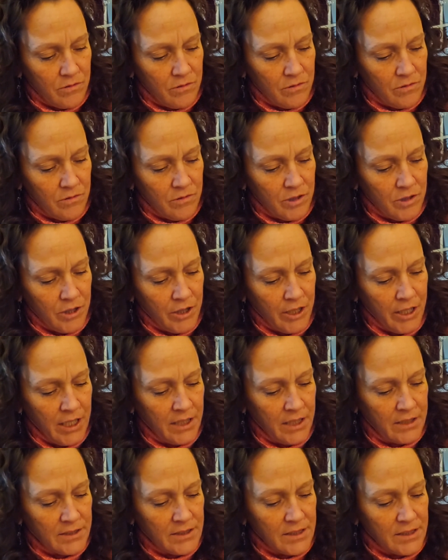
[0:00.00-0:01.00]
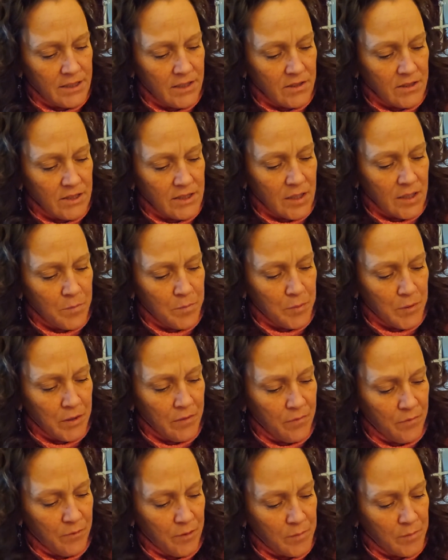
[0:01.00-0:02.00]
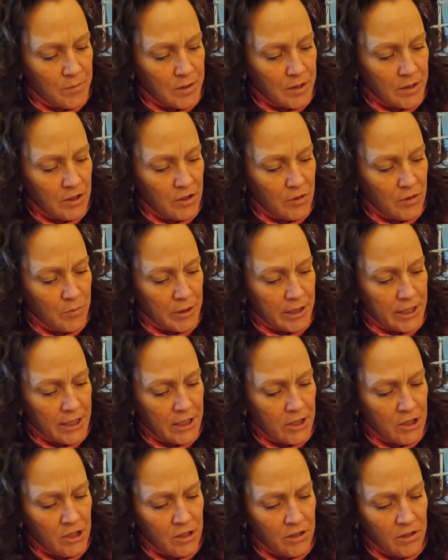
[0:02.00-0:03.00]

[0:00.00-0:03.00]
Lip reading: Her hands still slippery from the lubricant.